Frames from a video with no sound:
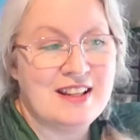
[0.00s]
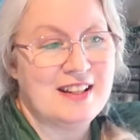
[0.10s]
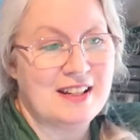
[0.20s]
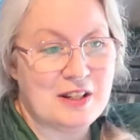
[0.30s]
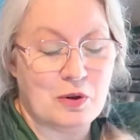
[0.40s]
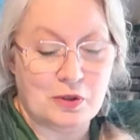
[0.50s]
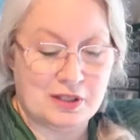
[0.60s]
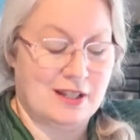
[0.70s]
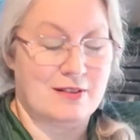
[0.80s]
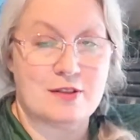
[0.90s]
any old
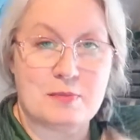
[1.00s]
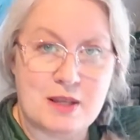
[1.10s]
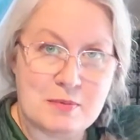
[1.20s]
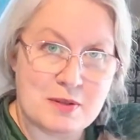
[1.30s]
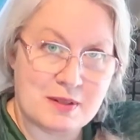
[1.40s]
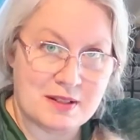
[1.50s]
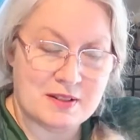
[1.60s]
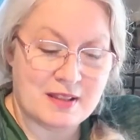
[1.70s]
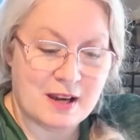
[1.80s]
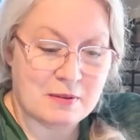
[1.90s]
Anchorage peeps would
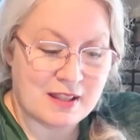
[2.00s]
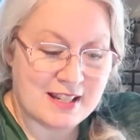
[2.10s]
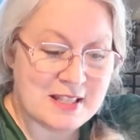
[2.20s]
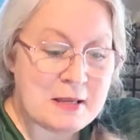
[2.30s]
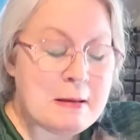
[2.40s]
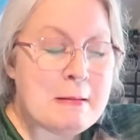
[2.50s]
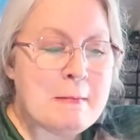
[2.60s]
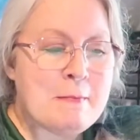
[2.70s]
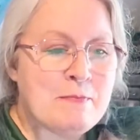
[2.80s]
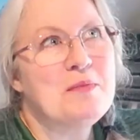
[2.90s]
know that place.
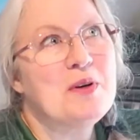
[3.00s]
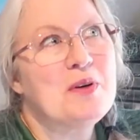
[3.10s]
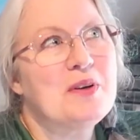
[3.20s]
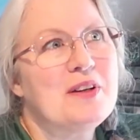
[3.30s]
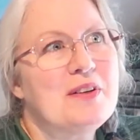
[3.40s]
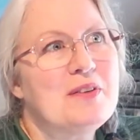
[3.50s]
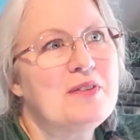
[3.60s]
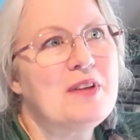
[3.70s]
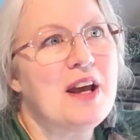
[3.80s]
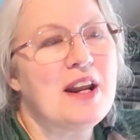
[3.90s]

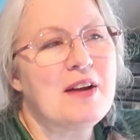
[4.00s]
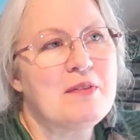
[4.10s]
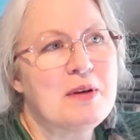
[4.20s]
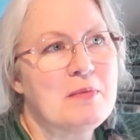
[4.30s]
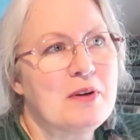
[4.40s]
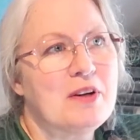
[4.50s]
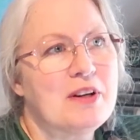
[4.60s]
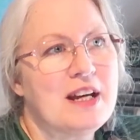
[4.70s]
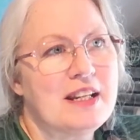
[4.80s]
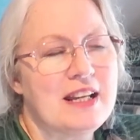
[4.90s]
And remember her
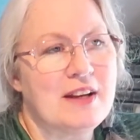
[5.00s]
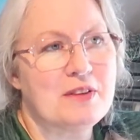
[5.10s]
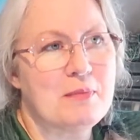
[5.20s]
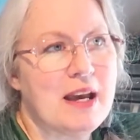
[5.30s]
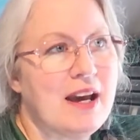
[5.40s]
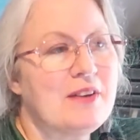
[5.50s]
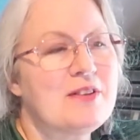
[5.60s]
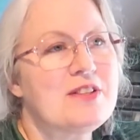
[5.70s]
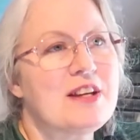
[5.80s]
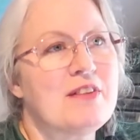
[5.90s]
cutting out the
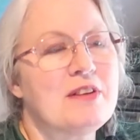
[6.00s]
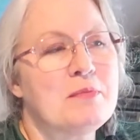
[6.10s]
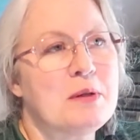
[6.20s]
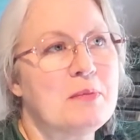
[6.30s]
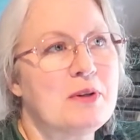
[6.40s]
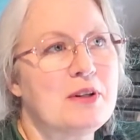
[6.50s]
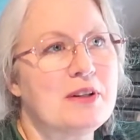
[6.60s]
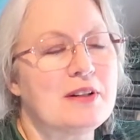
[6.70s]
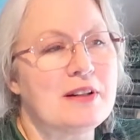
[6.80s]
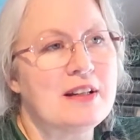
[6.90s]
patterns. I remember
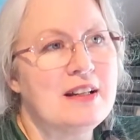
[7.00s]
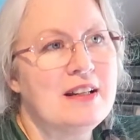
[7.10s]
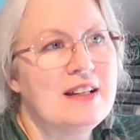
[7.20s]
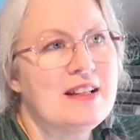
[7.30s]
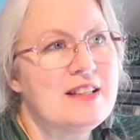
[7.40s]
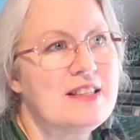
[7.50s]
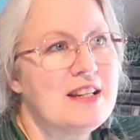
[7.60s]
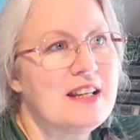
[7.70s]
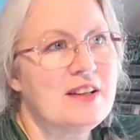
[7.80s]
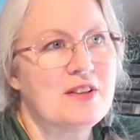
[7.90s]
her
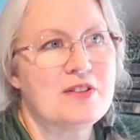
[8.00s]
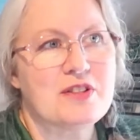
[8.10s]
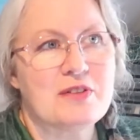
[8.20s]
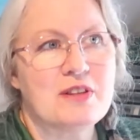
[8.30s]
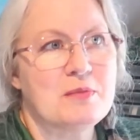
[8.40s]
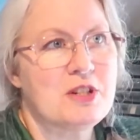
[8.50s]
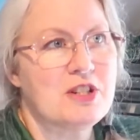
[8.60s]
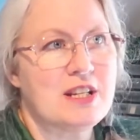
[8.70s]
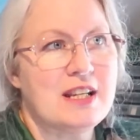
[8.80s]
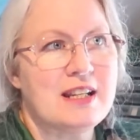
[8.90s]
sitting at her sewing
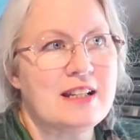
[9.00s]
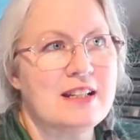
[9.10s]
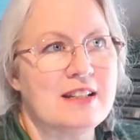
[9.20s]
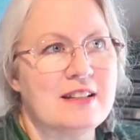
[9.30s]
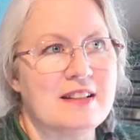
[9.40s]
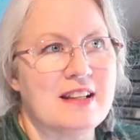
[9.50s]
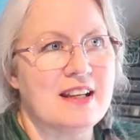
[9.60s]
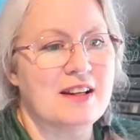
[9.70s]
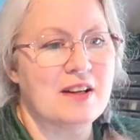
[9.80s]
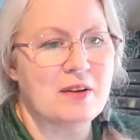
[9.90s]
machine
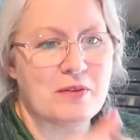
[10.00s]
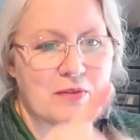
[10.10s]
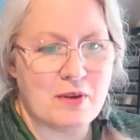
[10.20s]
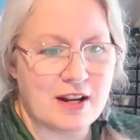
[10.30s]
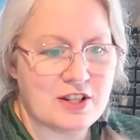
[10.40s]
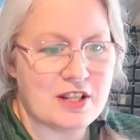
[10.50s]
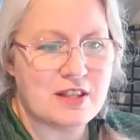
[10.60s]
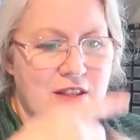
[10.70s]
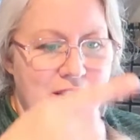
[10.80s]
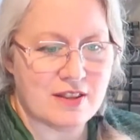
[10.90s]
and
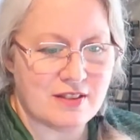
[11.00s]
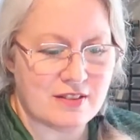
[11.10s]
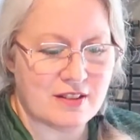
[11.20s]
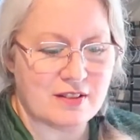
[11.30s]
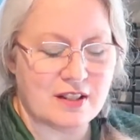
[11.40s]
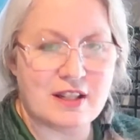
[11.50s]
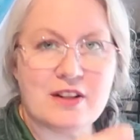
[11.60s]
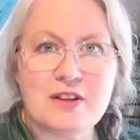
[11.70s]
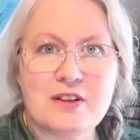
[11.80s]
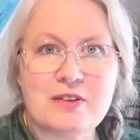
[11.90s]
watching the
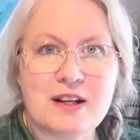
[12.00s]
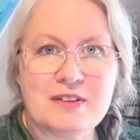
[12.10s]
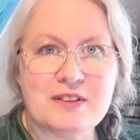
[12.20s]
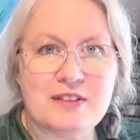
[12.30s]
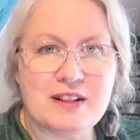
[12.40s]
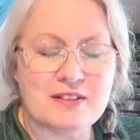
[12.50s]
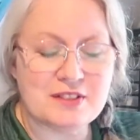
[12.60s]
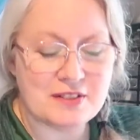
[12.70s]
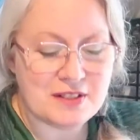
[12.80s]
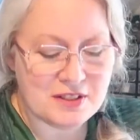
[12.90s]
gear go round and round. It
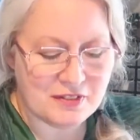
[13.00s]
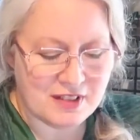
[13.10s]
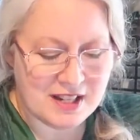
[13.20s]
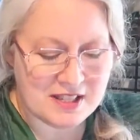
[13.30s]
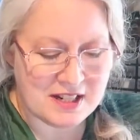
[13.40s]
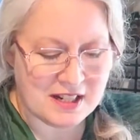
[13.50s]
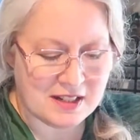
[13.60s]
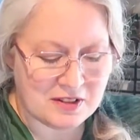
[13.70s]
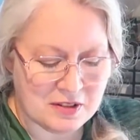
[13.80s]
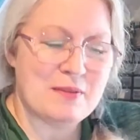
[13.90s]
was always so
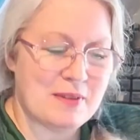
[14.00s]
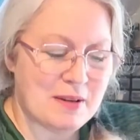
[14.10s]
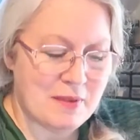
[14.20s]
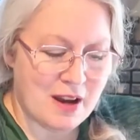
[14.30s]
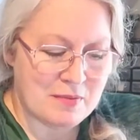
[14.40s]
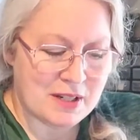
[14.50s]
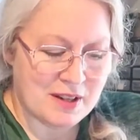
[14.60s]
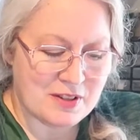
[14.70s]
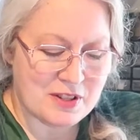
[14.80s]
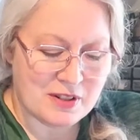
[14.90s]
fascinating too. My mom and
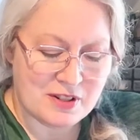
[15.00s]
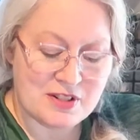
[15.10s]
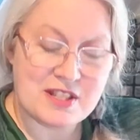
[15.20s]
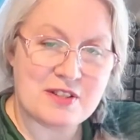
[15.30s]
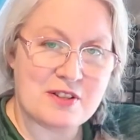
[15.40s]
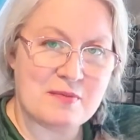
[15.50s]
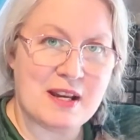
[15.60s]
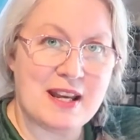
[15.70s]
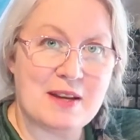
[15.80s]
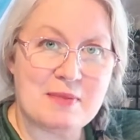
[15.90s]
also her sister, my Aunt